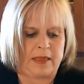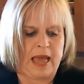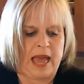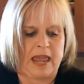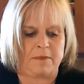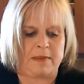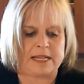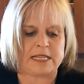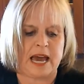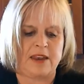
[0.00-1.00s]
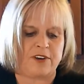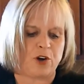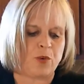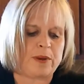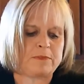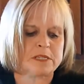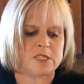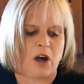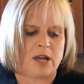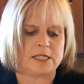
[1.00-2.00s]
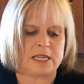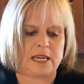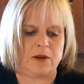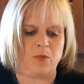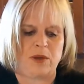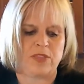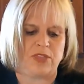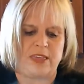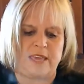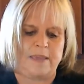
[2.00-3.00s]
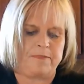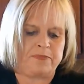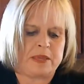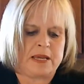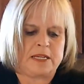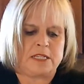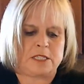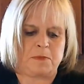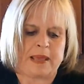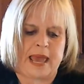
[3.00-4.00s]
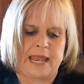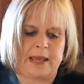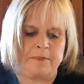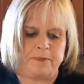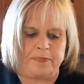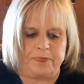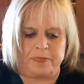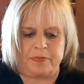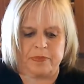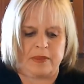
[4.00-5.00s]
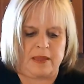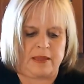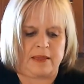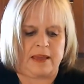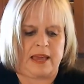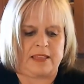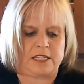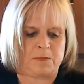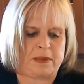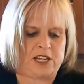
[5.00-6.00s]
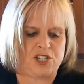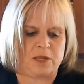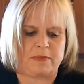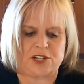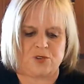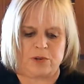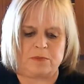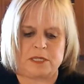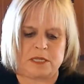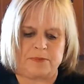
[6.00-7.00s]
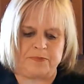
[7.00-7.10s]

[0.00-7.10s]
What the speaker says: And it makes kind of a cream sauce in with the spaghetti and the spinach and the mushrooms.